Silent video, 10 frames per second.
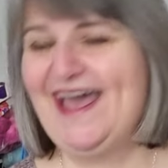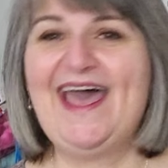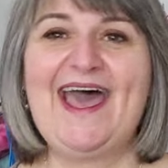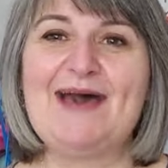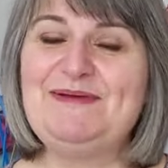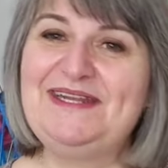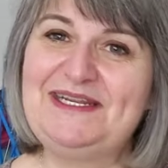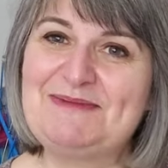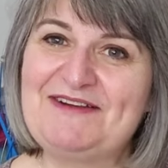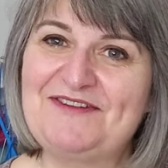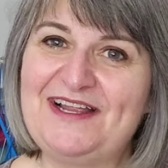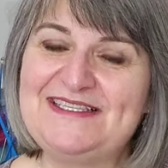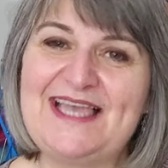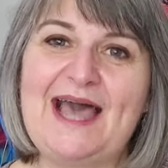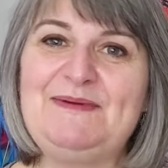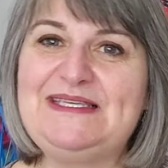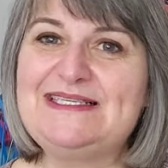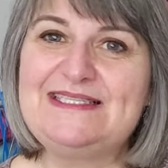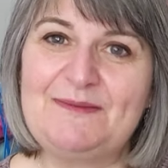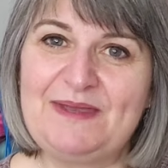Happy knitting, my friends. Happy
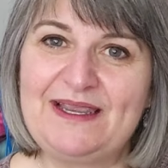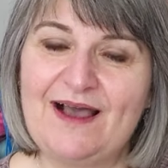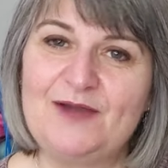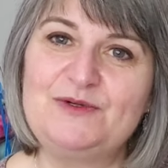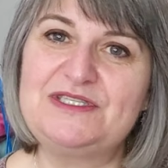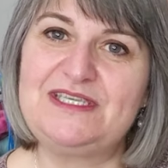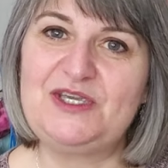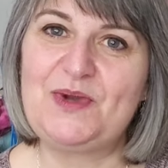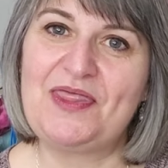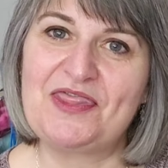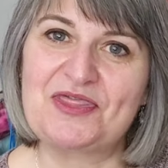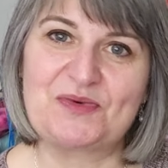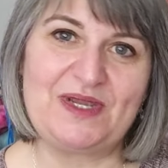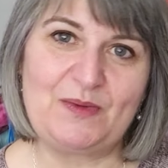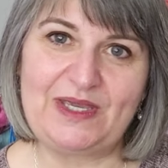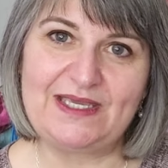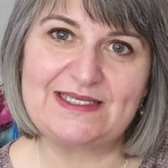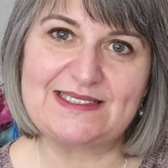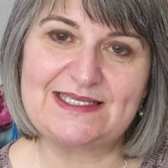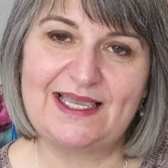sipping. I will see you in three
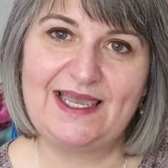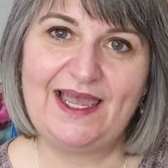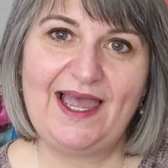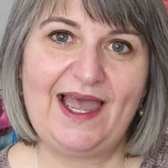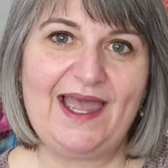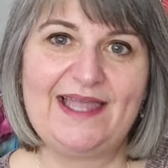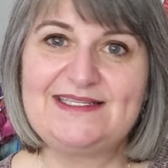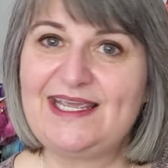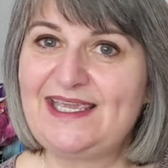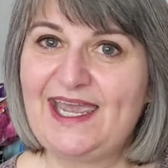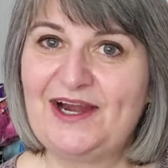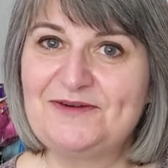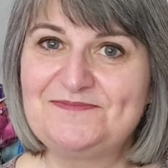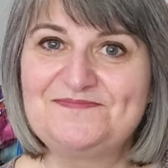weeks. Take care.